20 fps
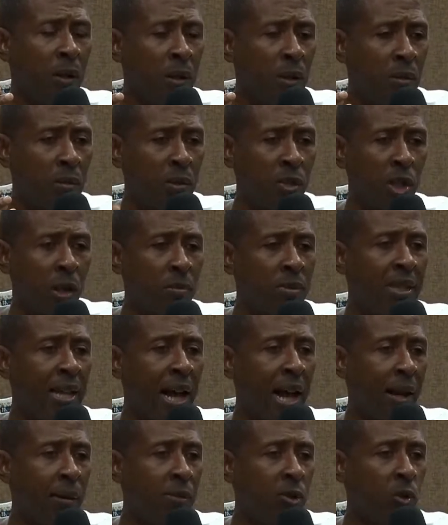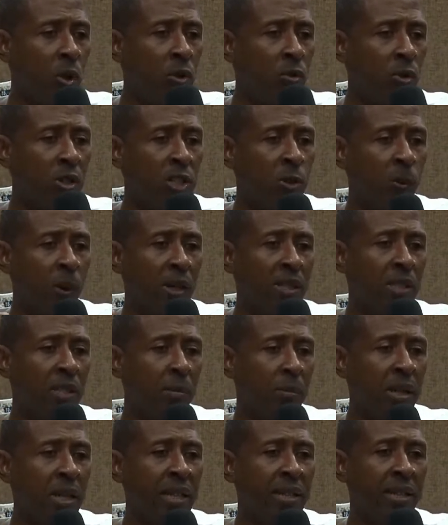sometimes when
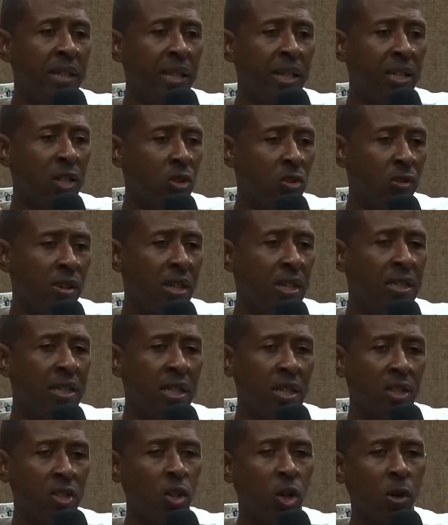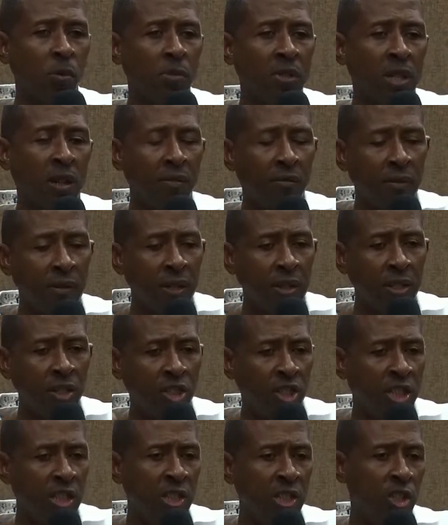responsibility increase in terms of
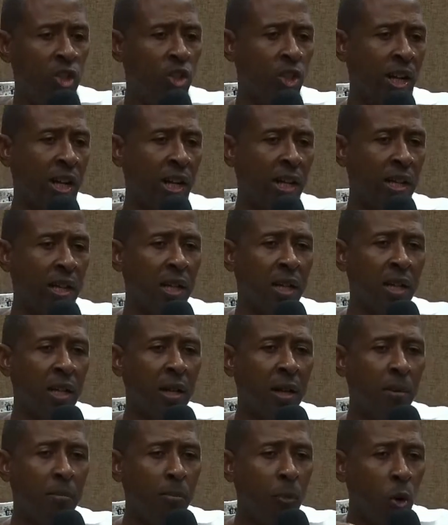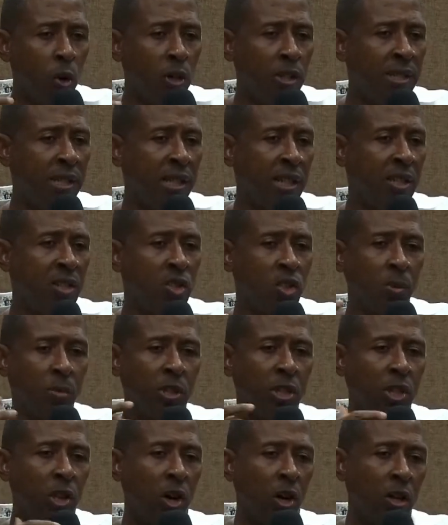children, more things to be
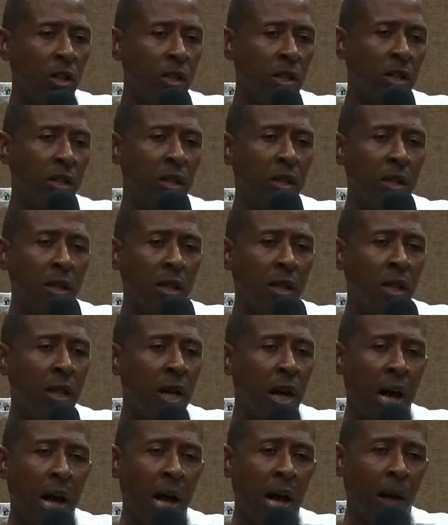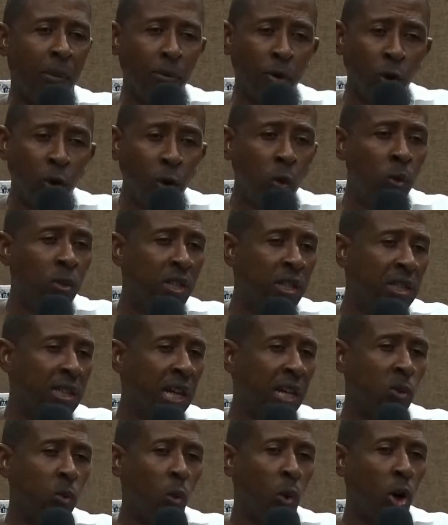done, duties
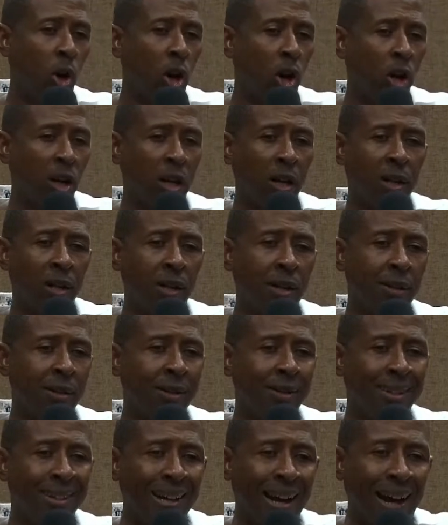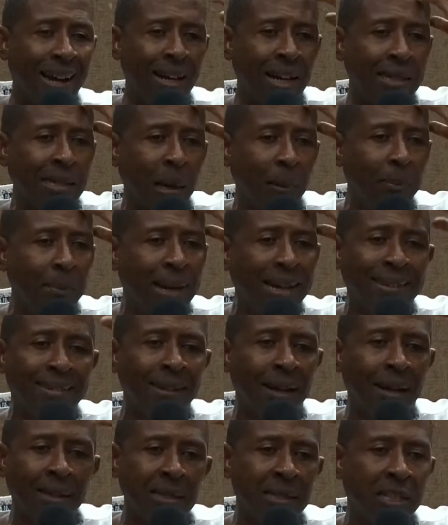at work, a lot of
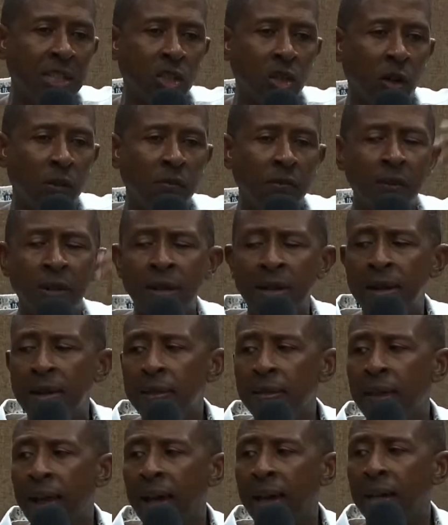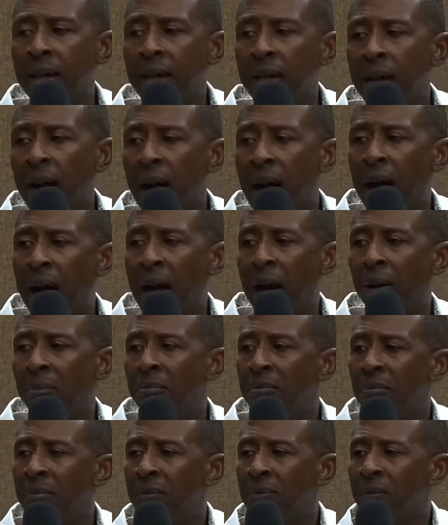mental stuff, then
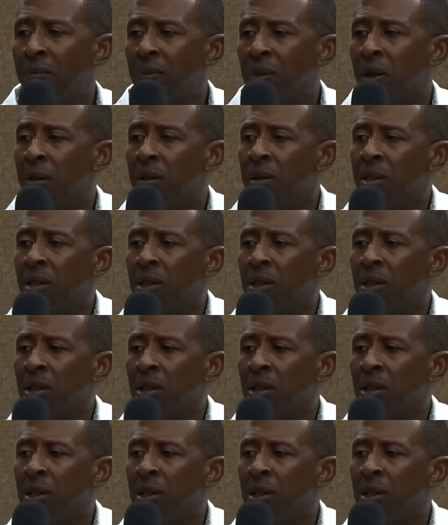the